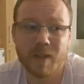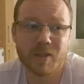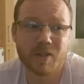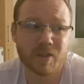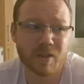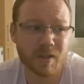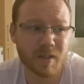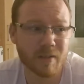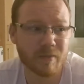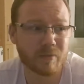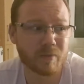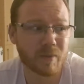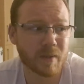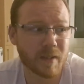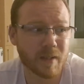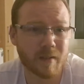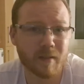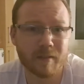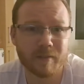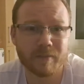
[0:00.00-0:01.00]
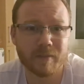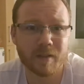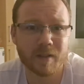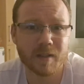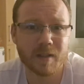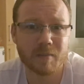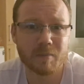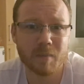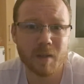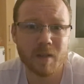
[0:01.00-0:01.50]
we should live within our
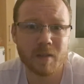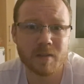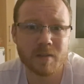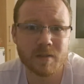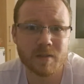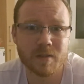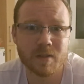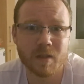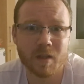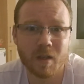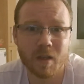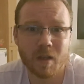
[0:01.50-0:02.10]
fucking means